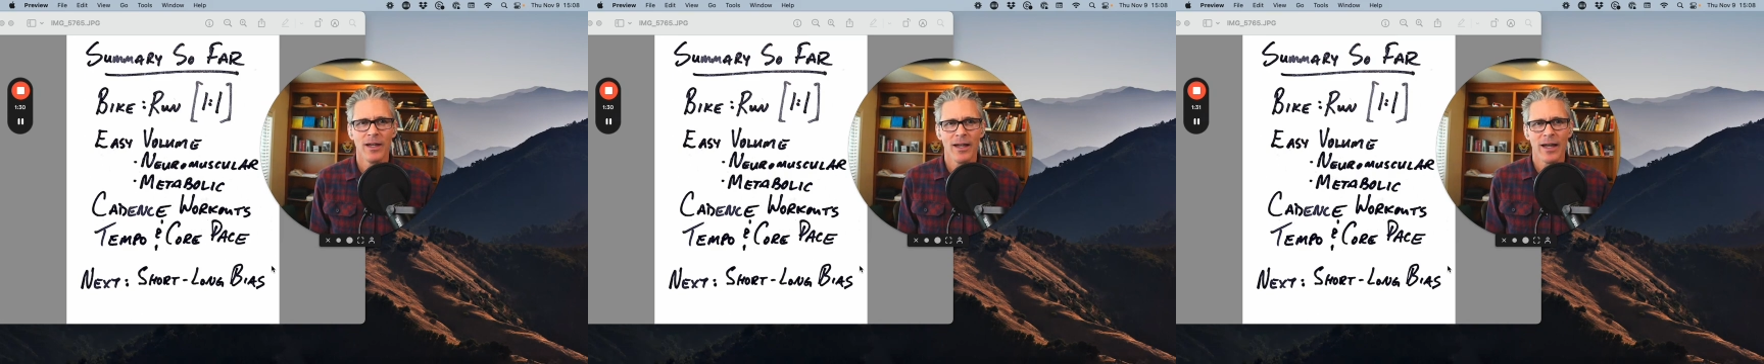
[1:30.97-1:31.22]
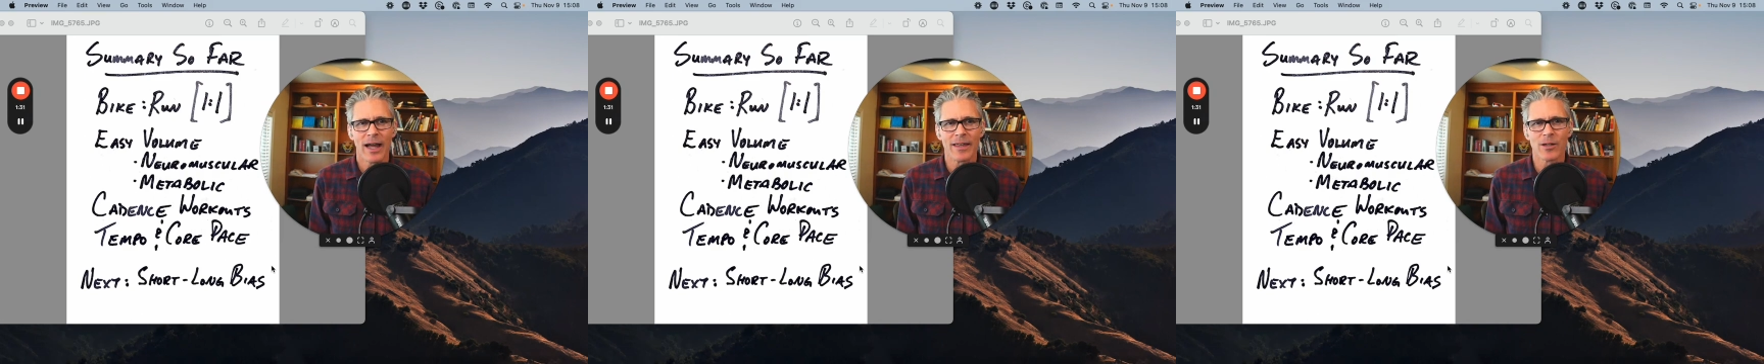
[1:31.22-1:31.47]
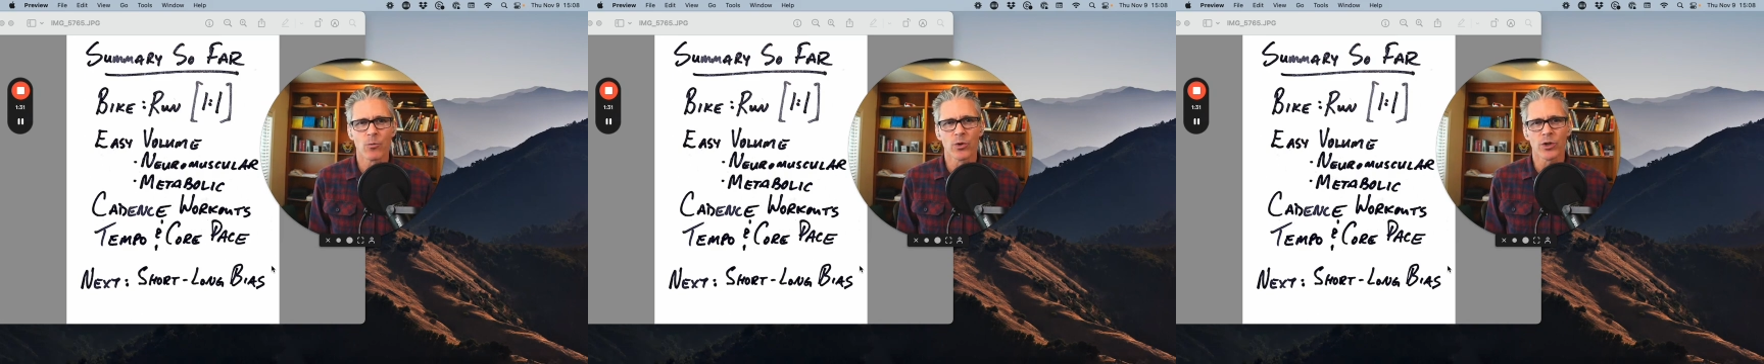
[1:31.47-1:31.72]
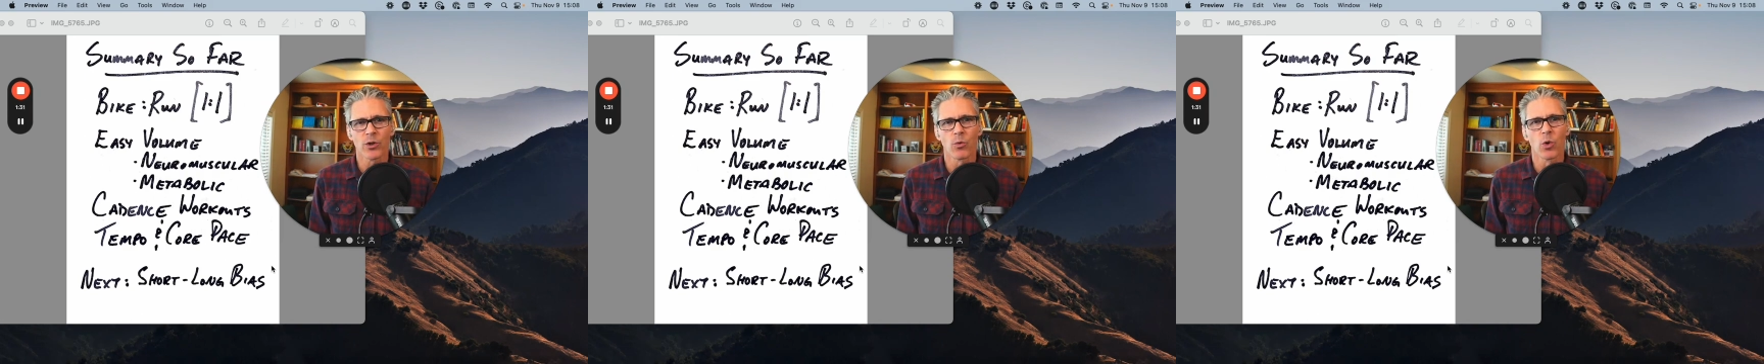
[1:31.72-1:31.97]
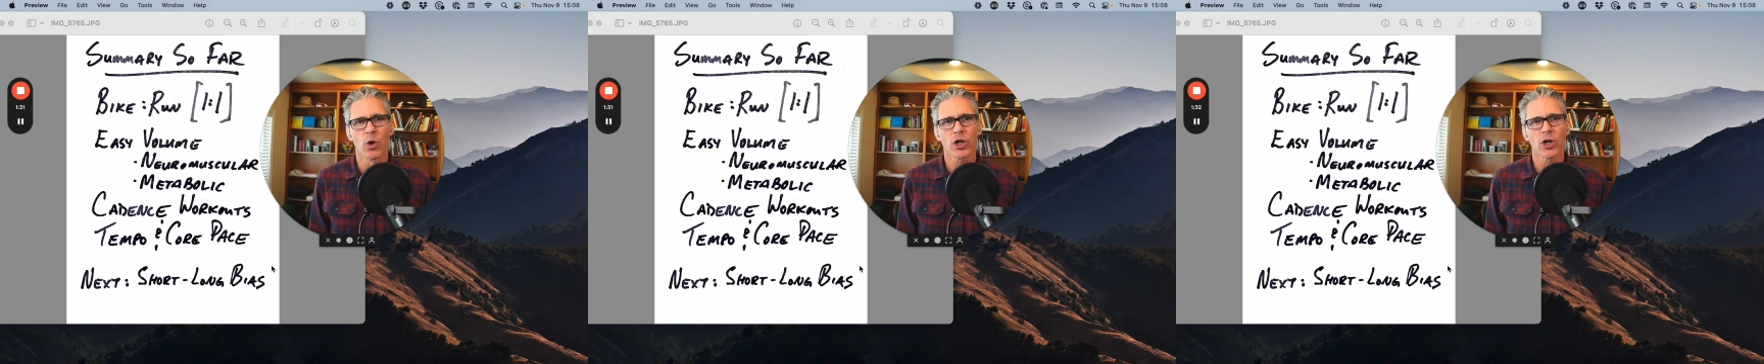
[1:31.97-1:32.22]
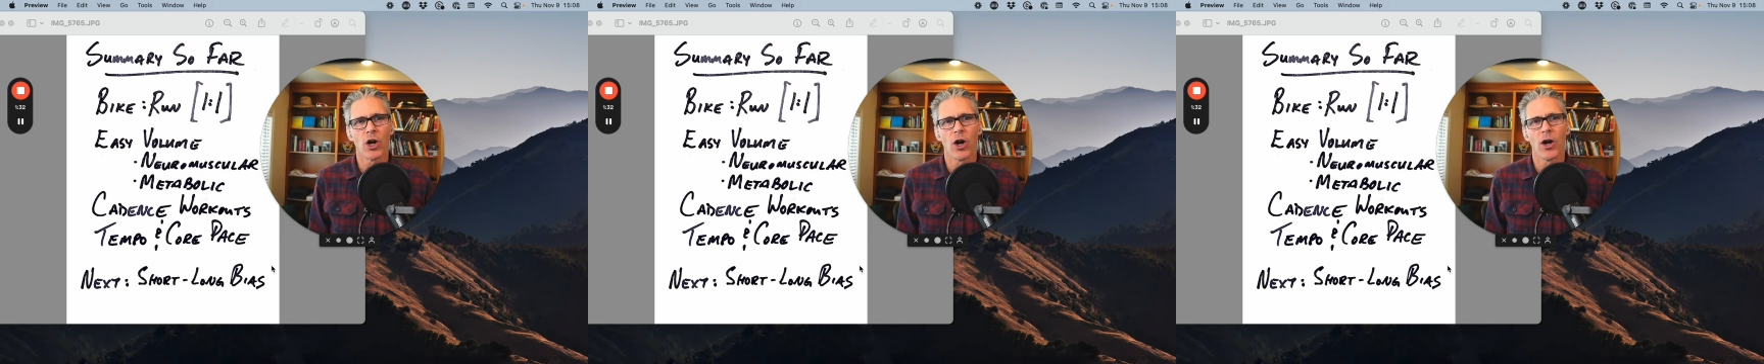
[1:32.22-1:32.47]
And then we're going to work
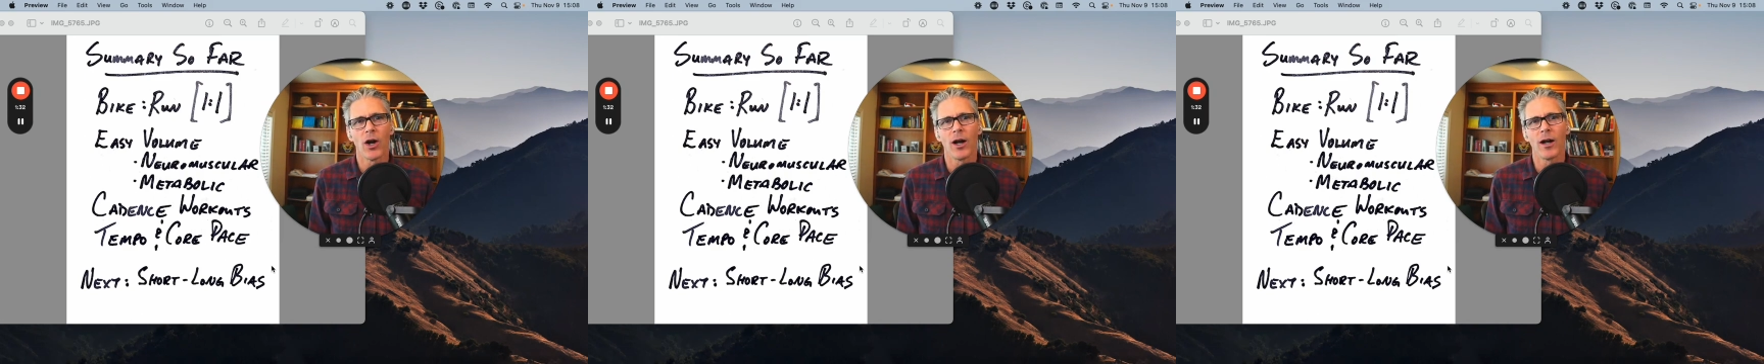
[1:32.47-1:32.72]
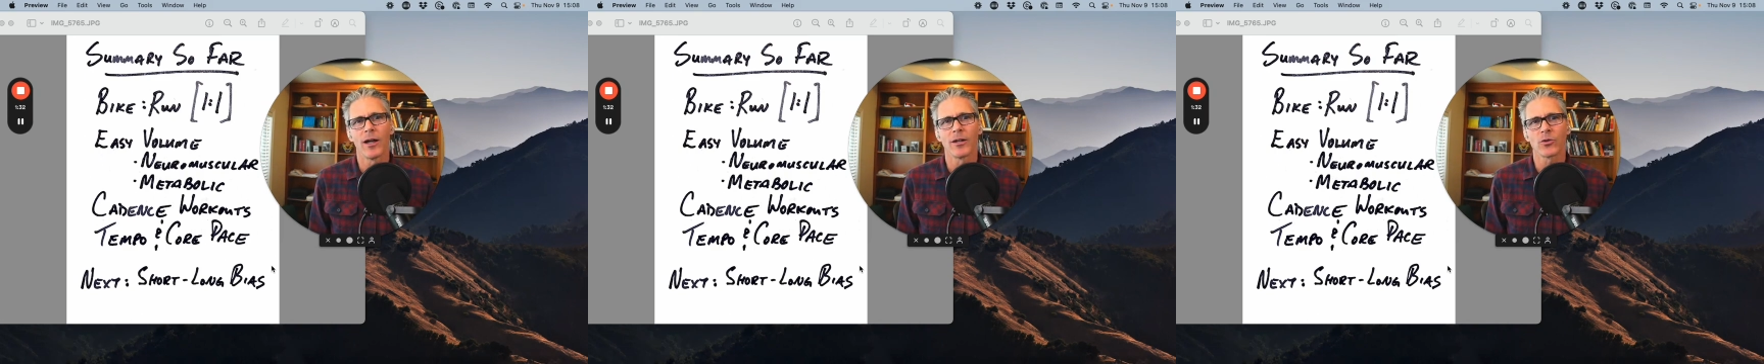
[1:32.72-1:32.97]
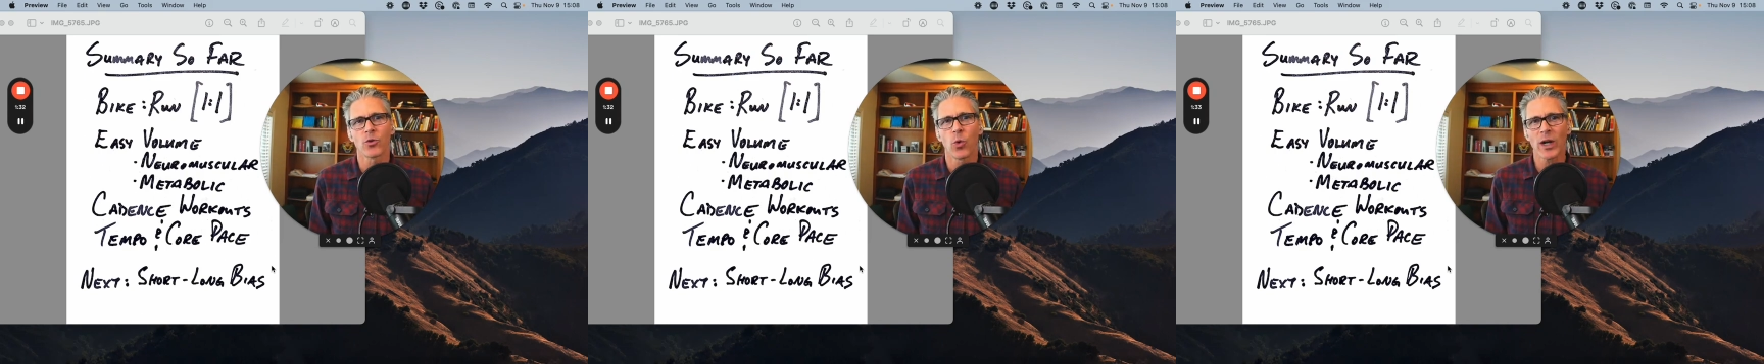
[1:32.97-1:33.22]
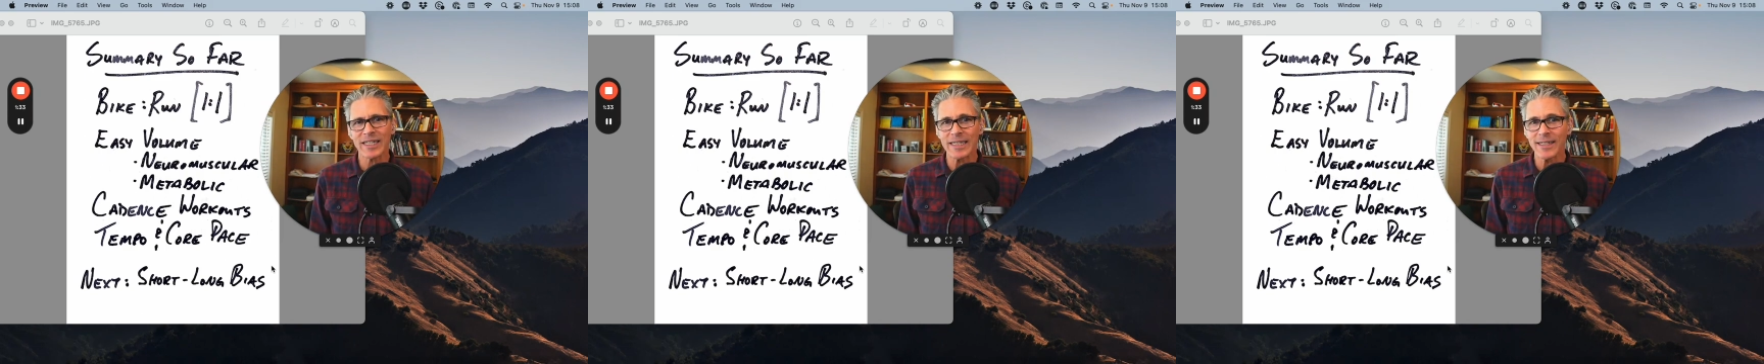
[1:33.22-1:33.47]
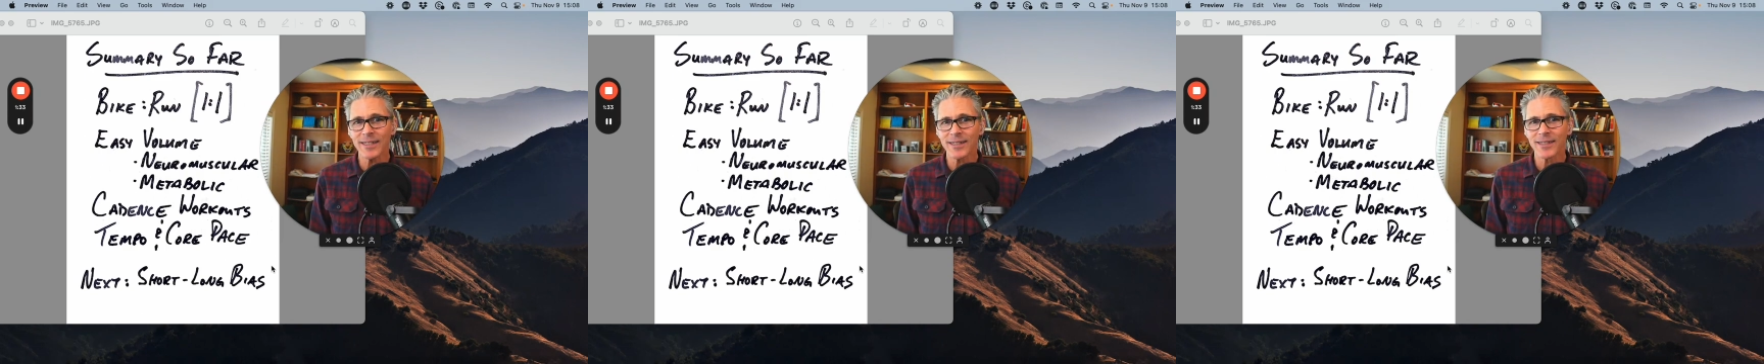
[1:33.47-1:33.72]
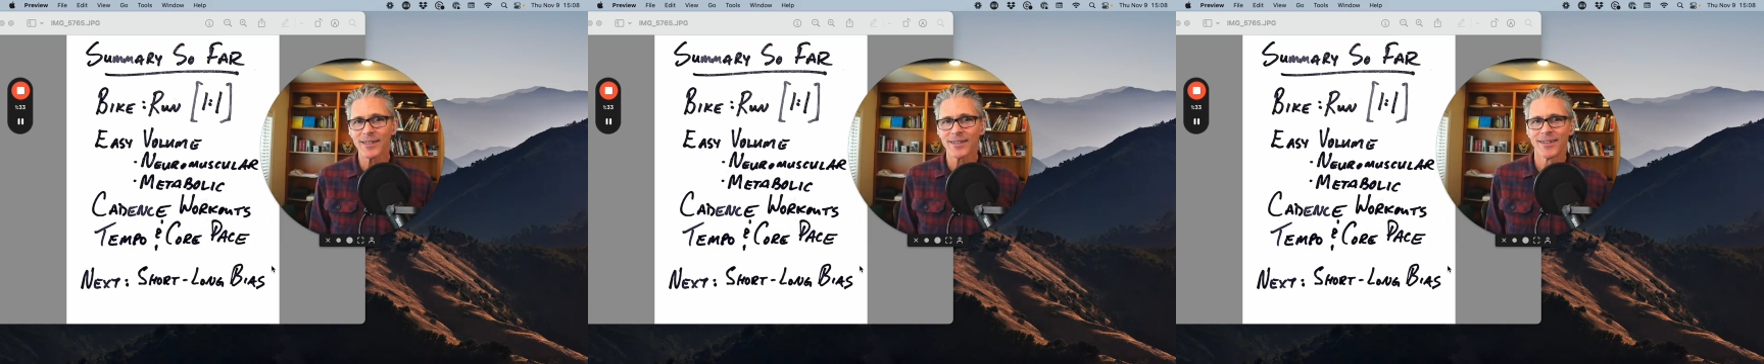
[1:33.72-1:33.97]
on
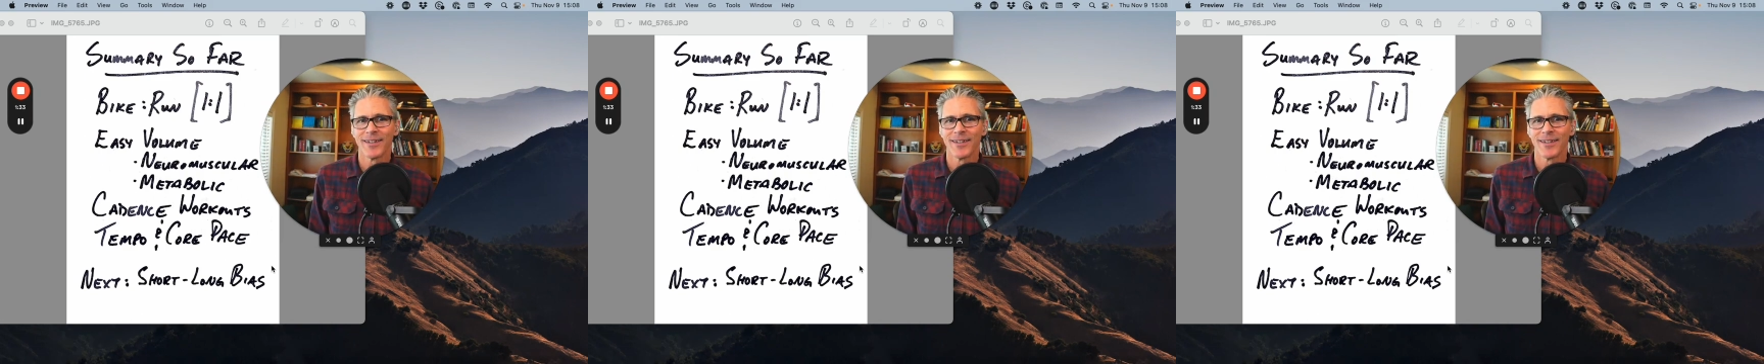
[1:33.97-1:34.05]
quickness,